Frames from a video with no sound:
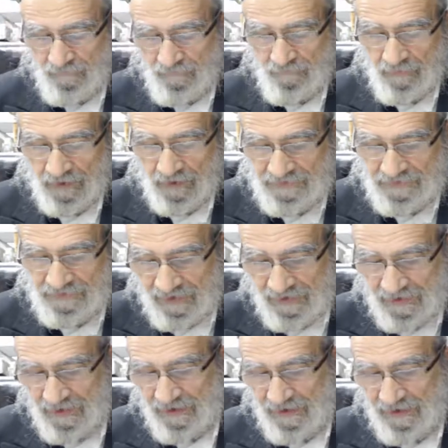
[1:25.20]
But
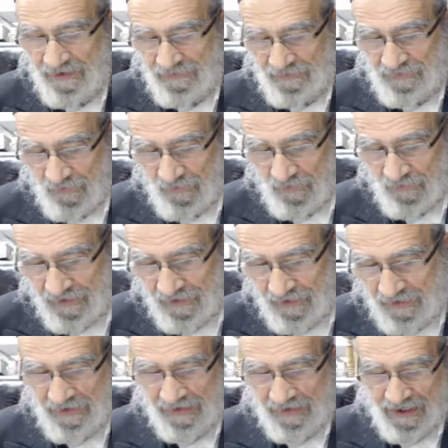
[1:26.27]
the oil
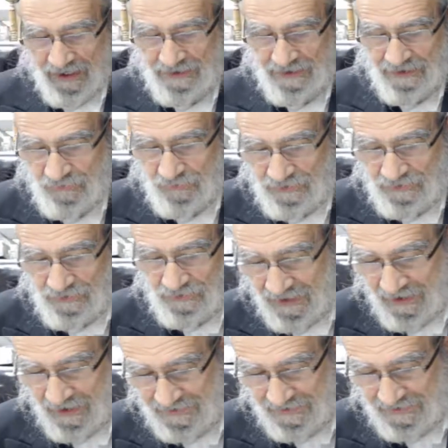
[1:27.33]
that Atzmus
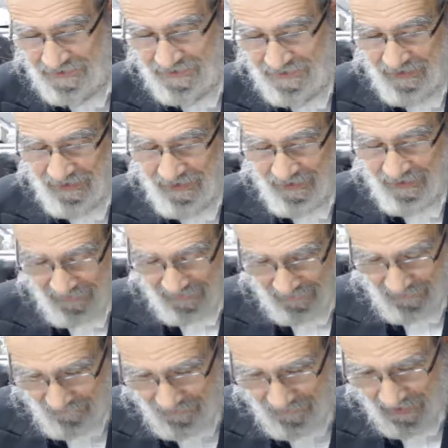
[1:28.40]
has
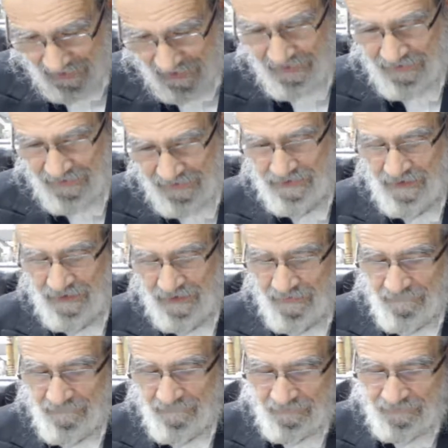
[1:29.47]
created
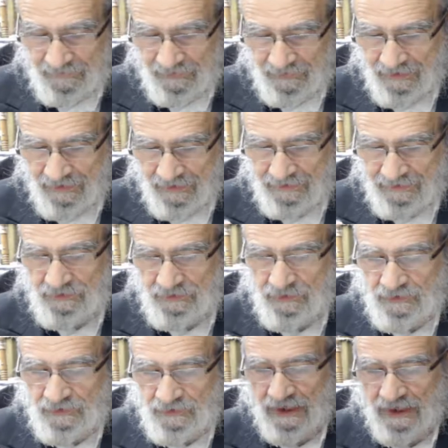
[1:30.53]
tells
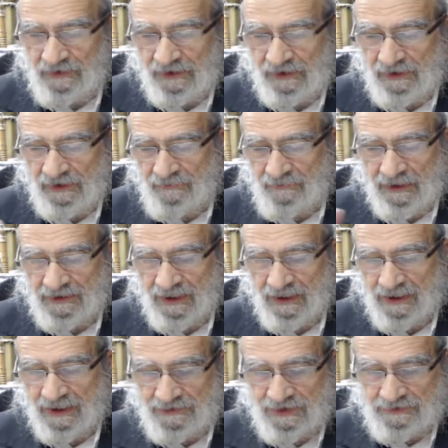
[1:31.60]
you something about
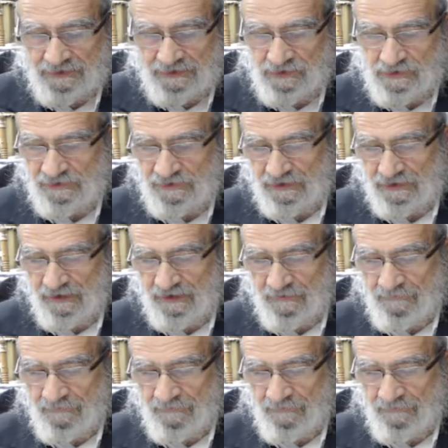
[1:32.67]
Atzmus, as we shall see.